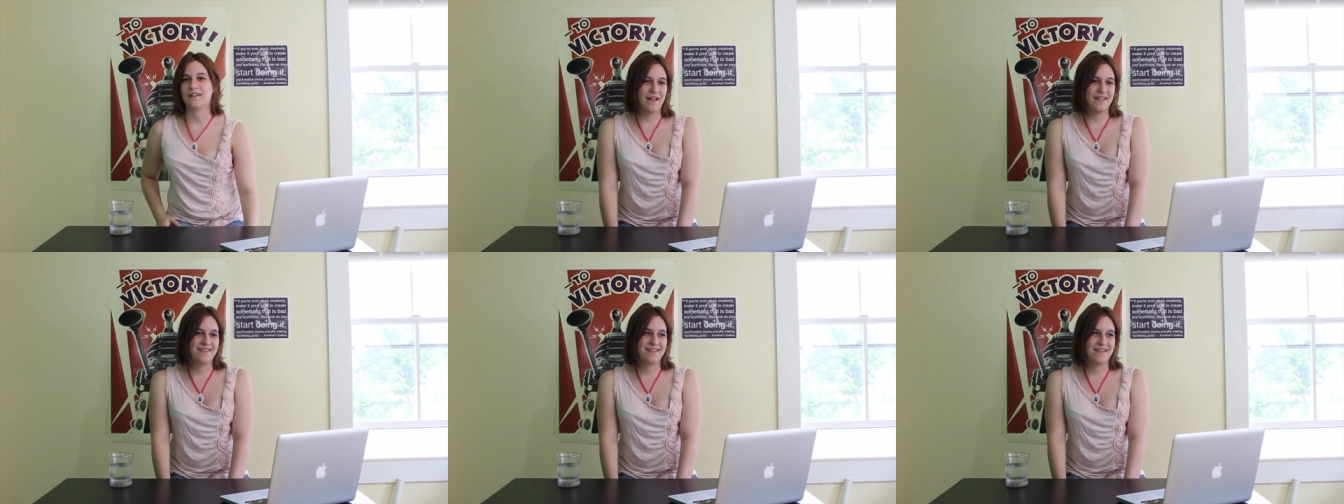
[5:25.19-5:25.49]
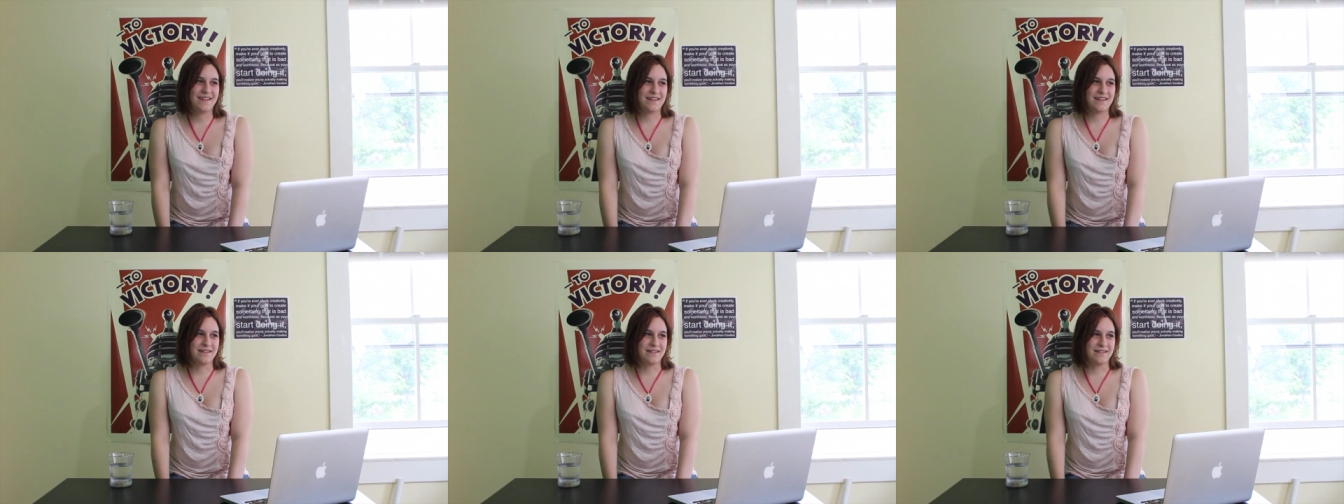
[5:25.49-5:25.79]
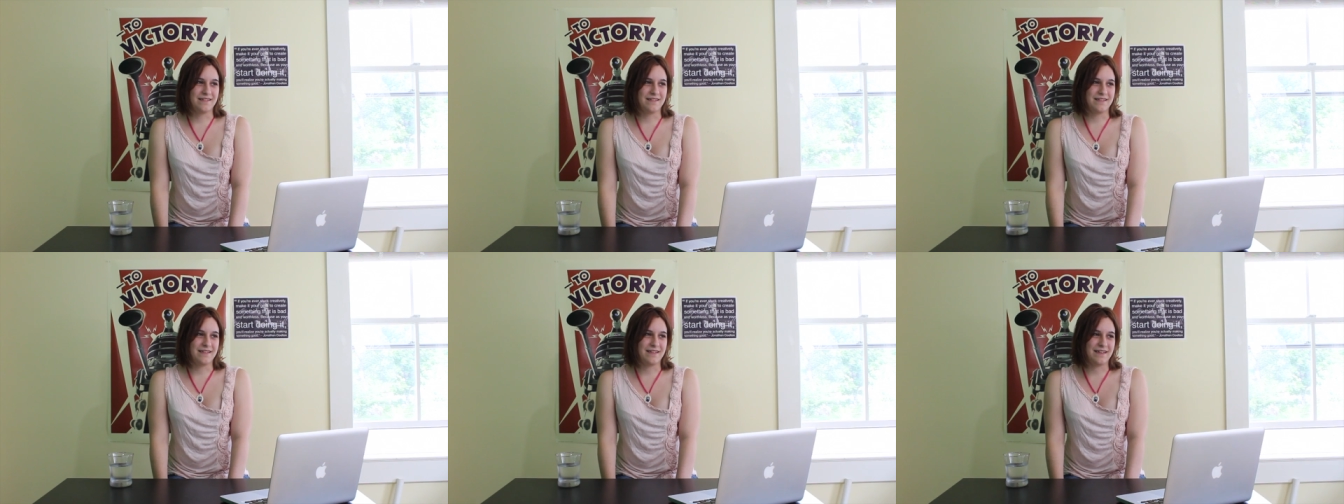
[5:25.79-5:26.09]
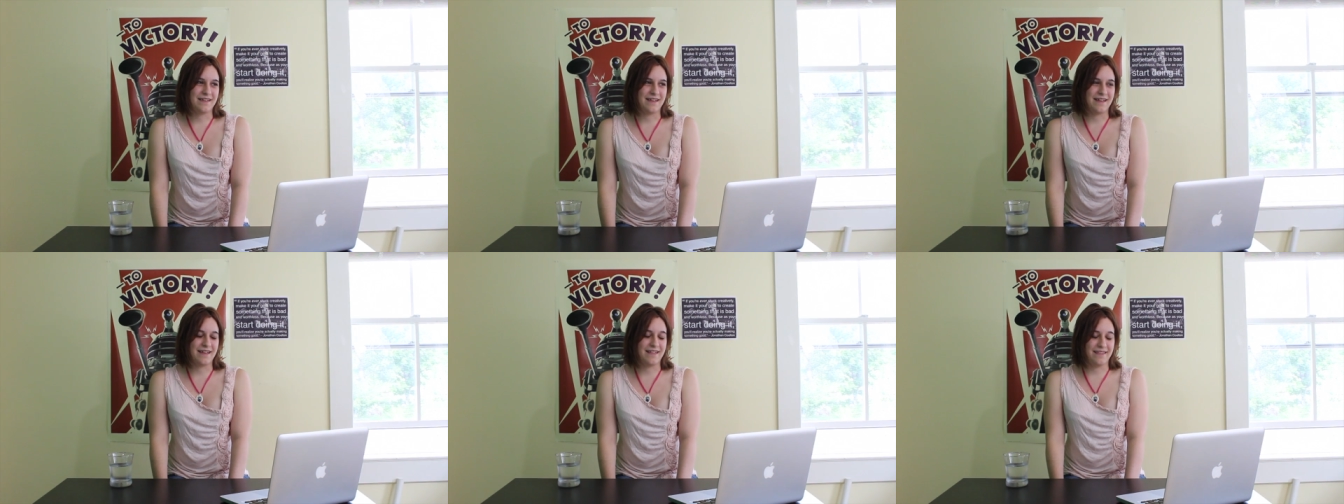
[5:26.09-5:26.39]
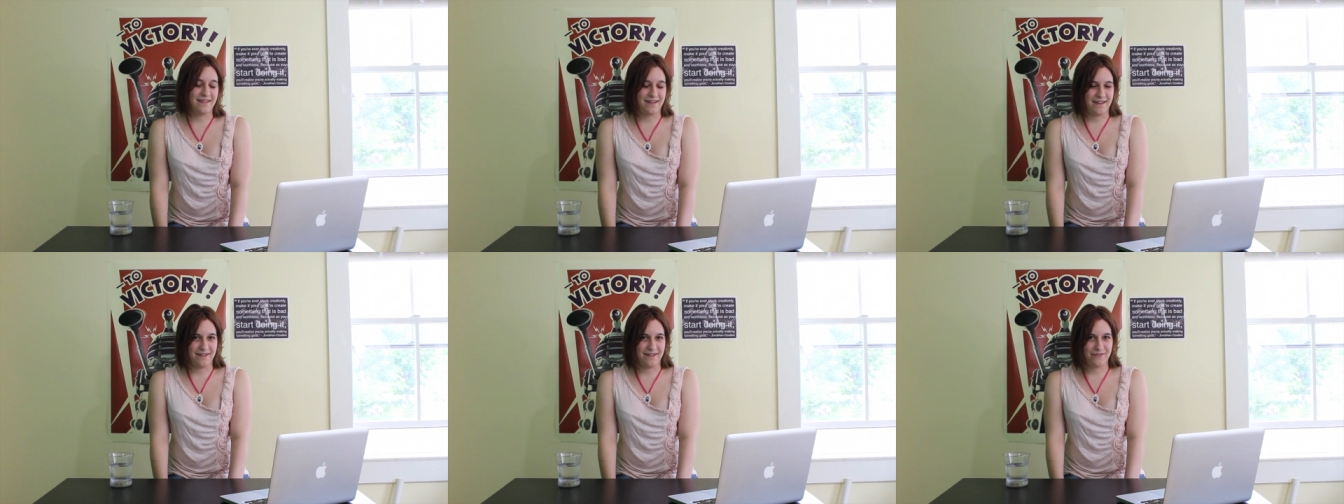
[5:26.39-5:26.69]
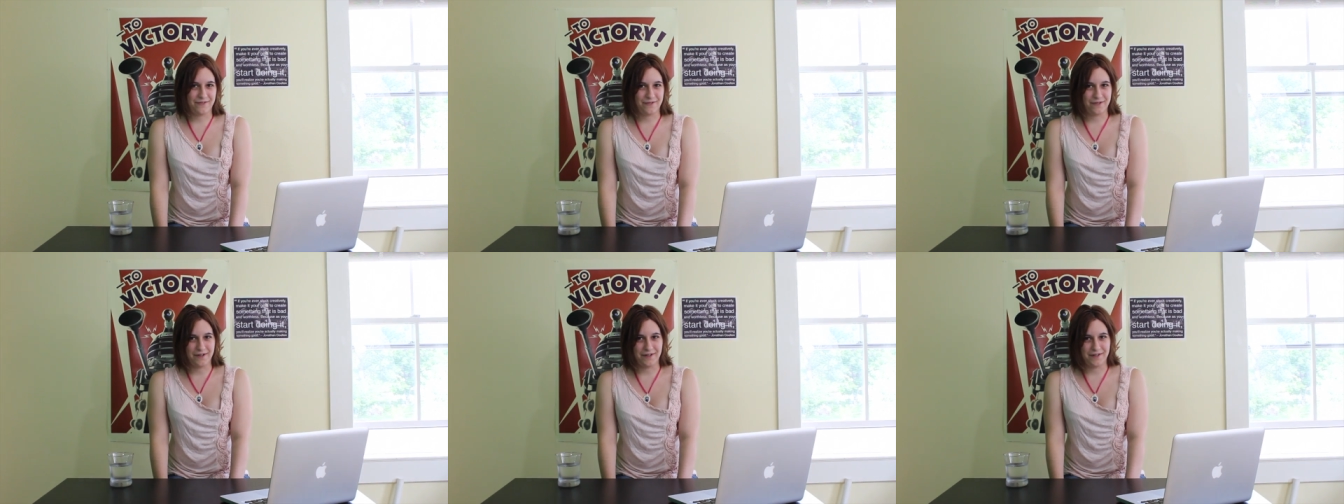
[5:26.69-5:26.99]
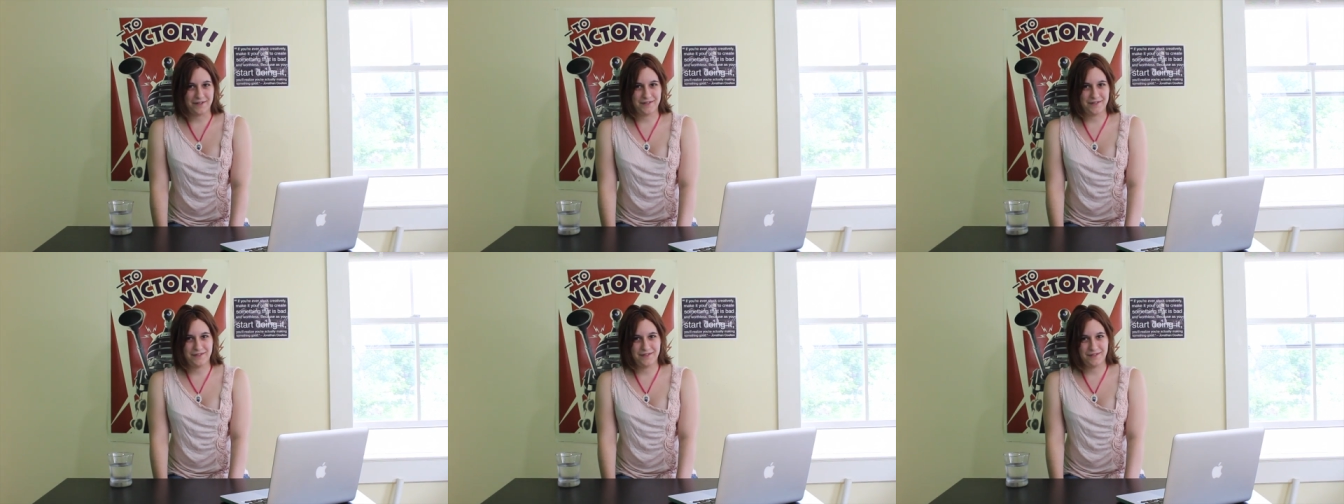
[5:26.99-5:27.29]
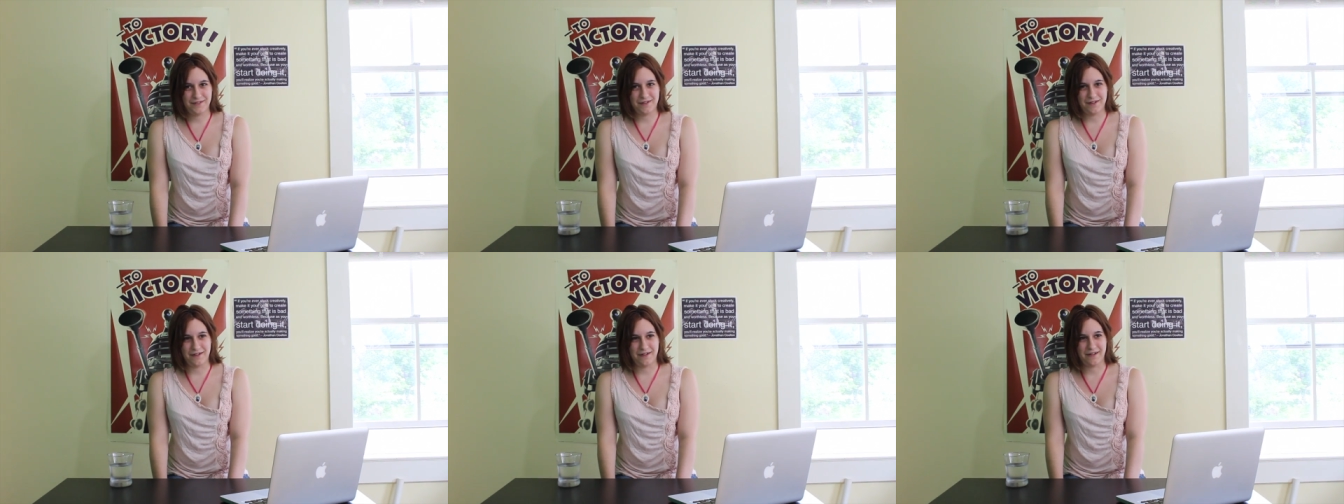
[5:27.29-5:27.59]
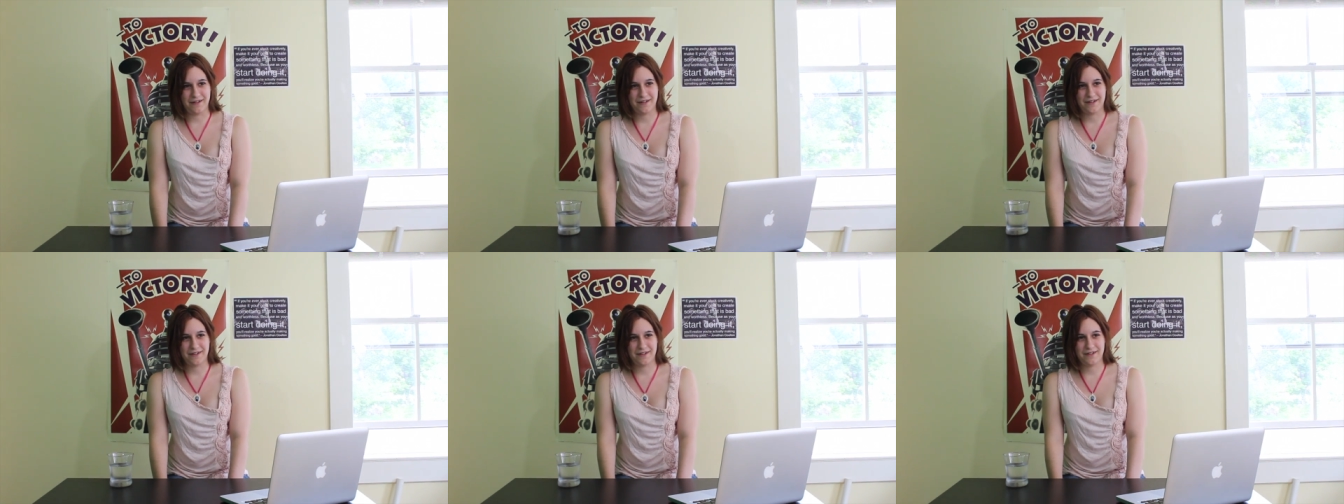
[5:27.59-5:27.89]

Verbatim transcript: And then, and then, of course, uh,